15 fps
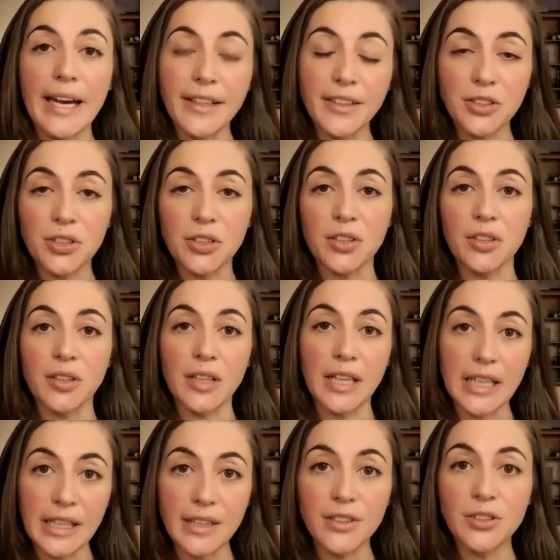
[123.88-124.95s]
enter
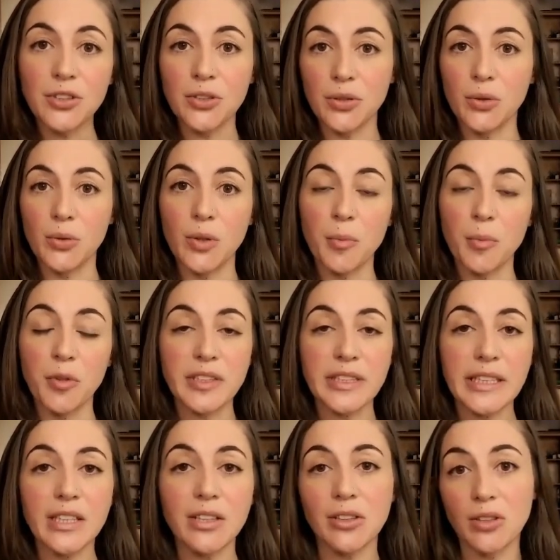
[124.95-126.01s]
into a
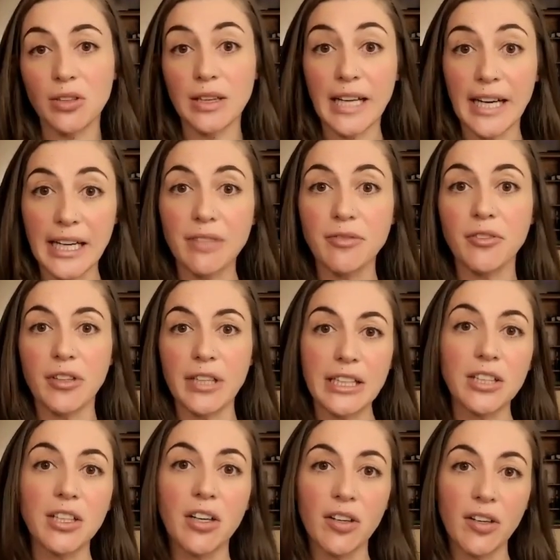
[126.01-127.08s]
particular life or
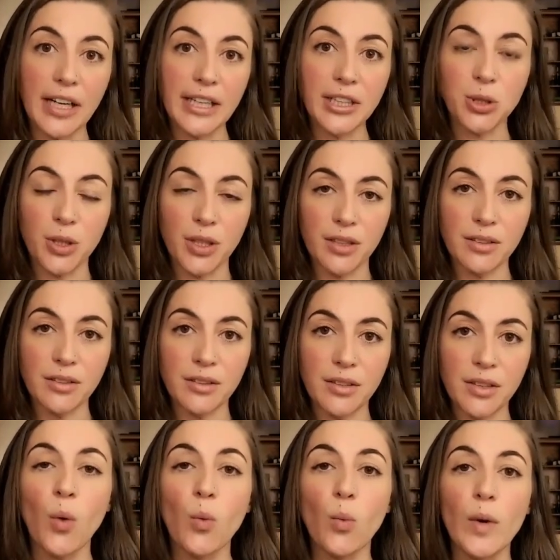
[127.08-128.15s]
incarnation,
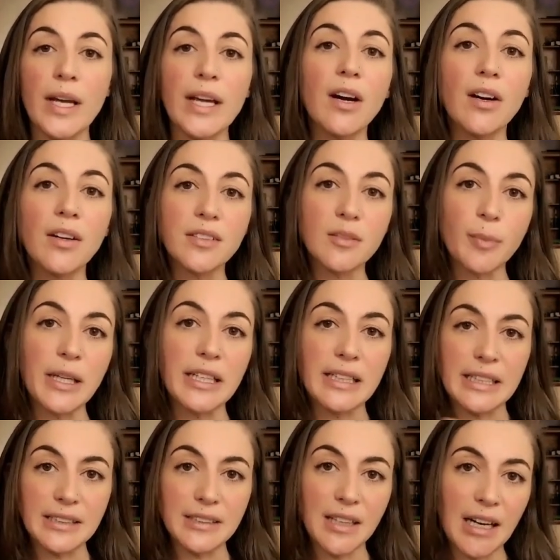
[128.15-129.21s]
we are
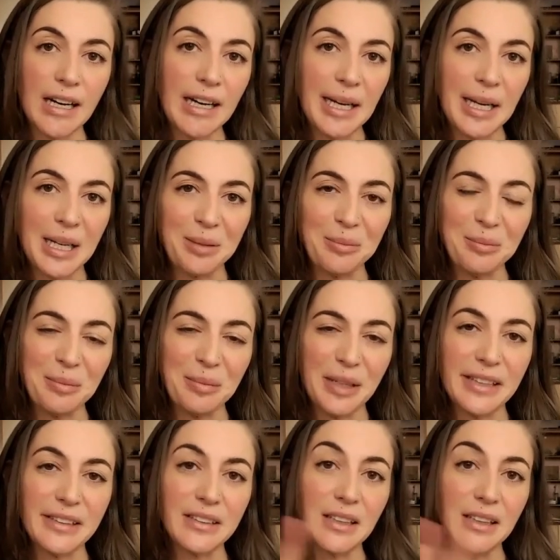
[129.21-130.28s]
spending time
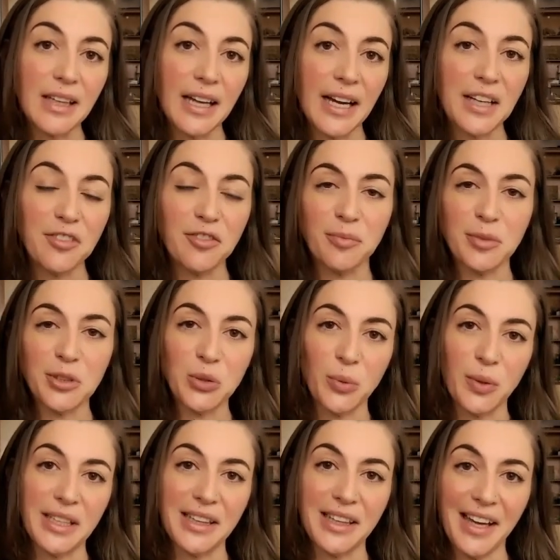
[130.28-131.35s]
in the life
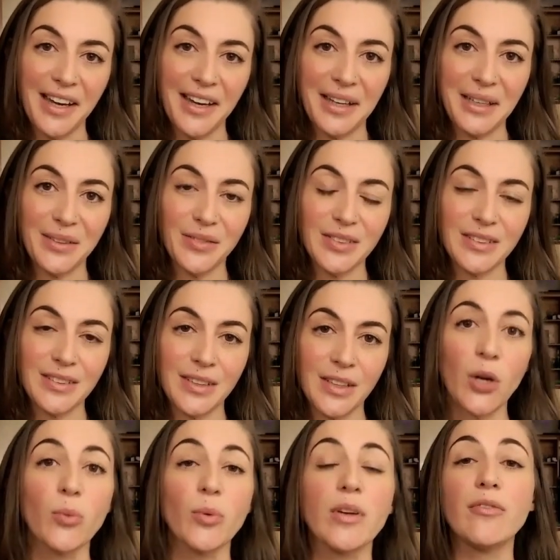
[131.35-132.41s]
between lives,
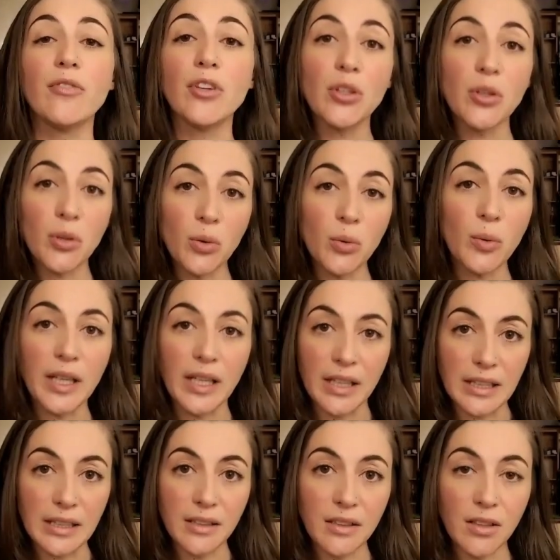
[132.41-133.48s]

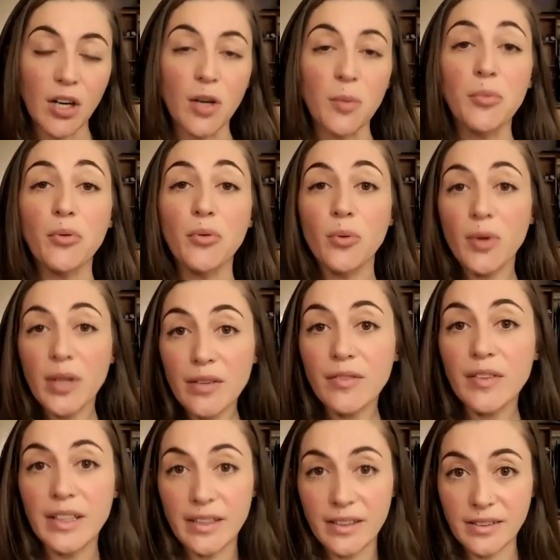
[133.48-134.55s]
reviewing our
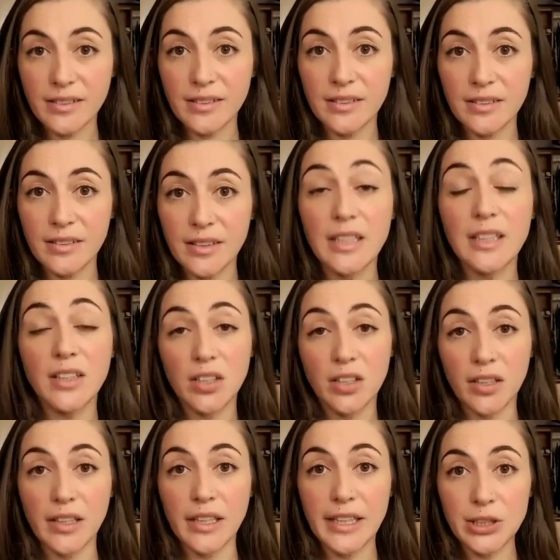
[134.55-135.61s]
previous
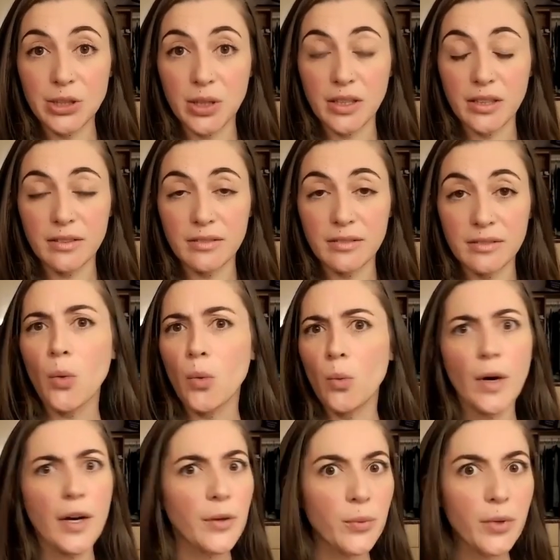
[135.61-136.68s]
incarnation.
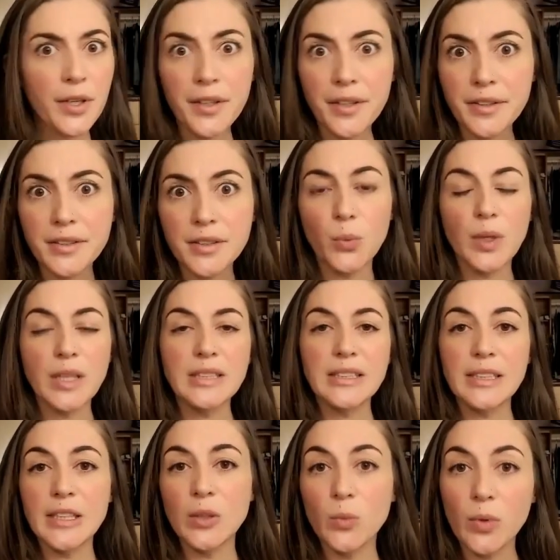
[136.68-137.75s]
What worked? What
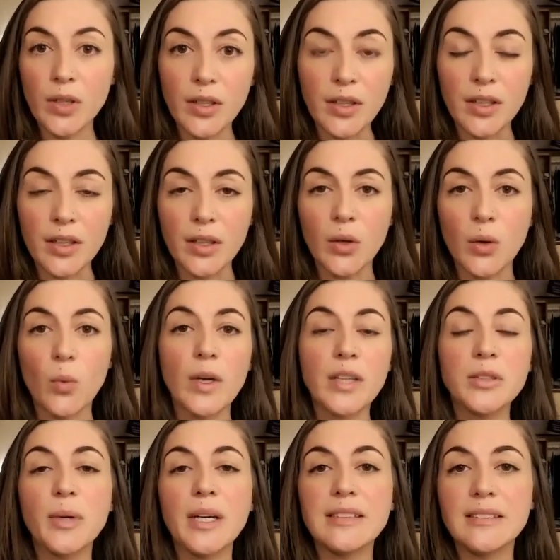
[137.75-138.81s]
didn't work? What
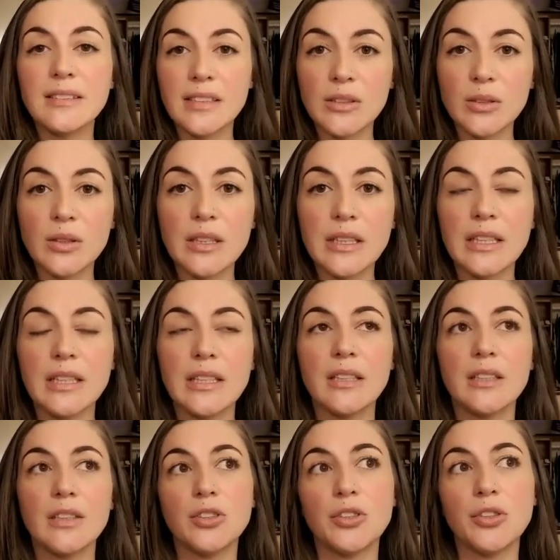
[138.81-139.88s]
do I still need
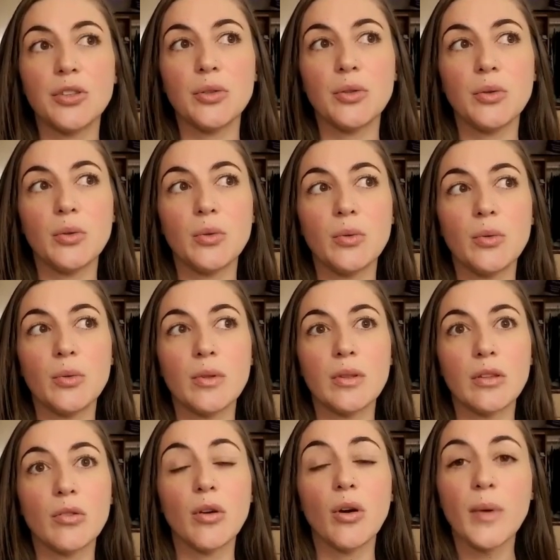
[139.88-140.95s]
to
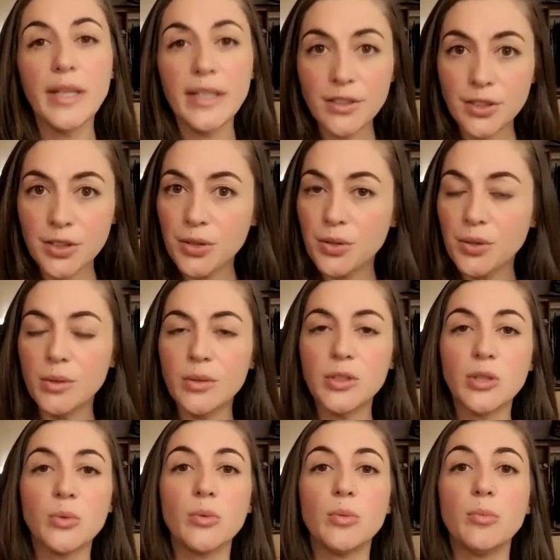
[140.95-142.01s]
grow into,
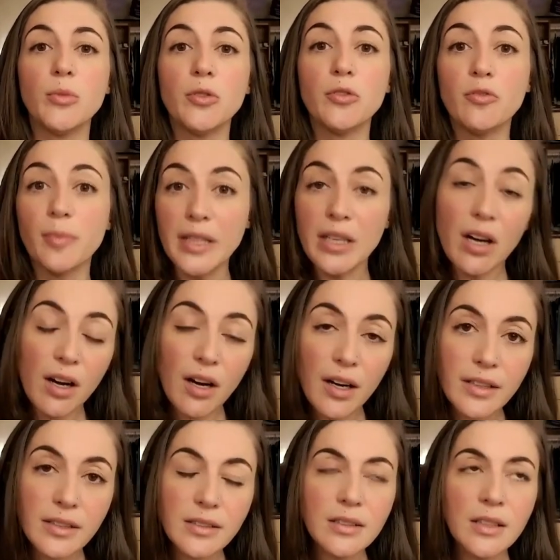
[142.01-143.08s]
to move
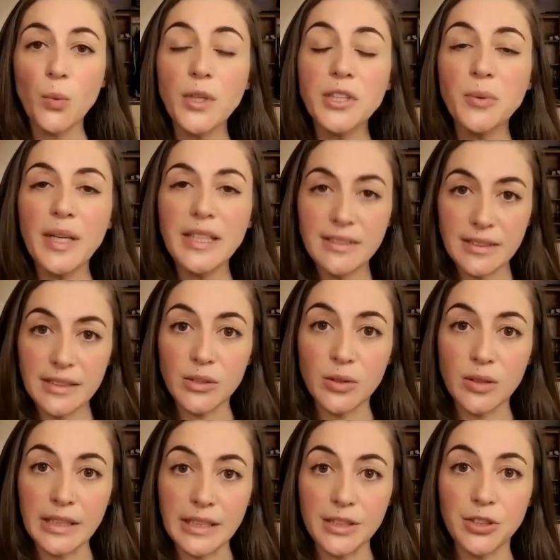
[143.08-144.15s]
beyond? What do I still
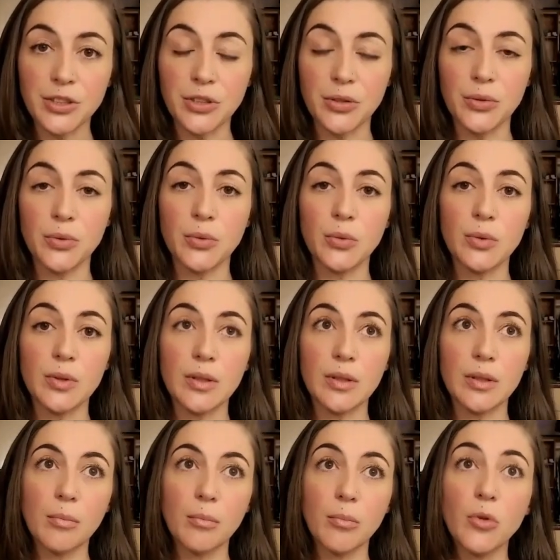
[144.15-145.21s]
need to
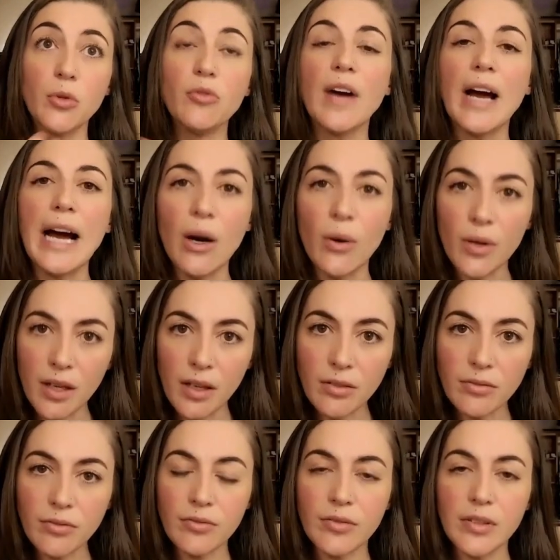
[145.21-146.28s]
move out
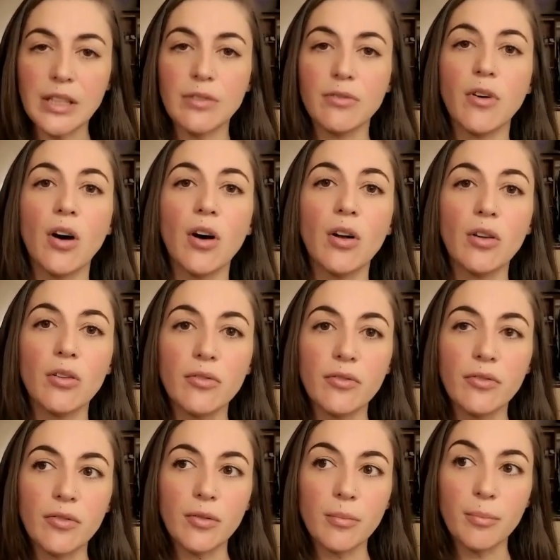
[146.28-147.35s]
of, evolve
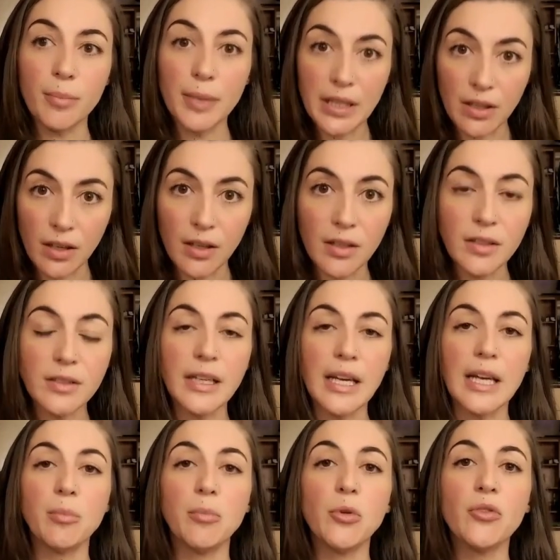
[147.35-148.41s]
beyond,
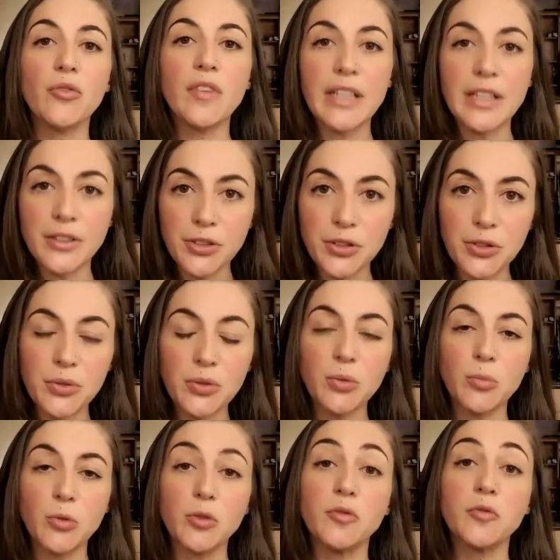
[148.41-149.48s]
and move into,
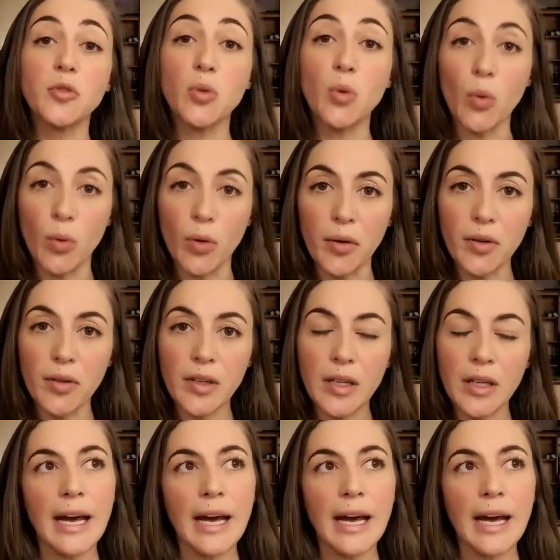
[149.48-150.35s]
move toward?